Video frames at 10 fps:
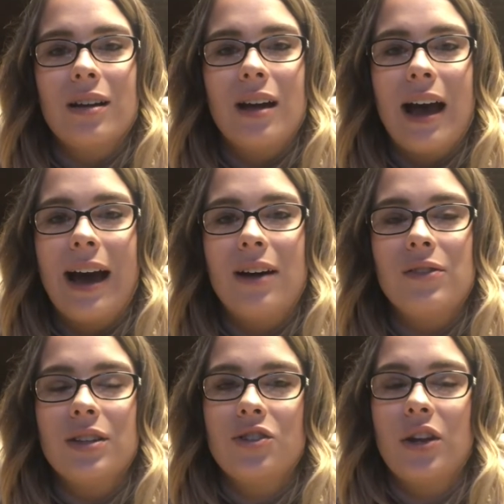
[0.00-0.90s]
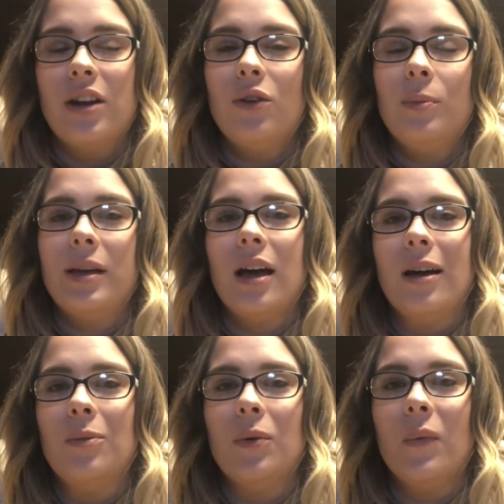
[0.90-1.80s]
have this channel
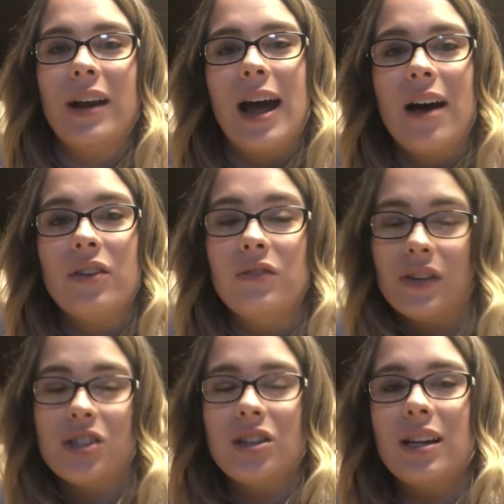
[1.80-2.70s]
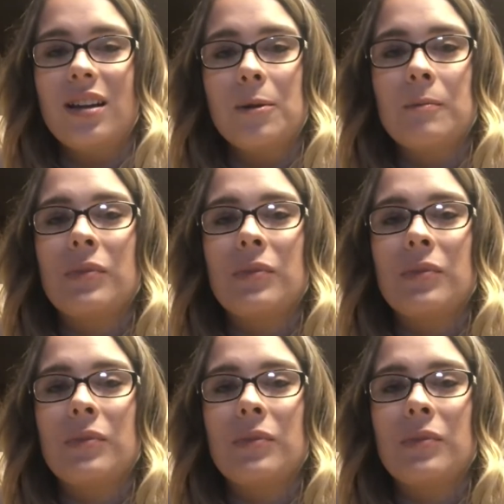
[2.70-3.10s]
become what I have envisioned it.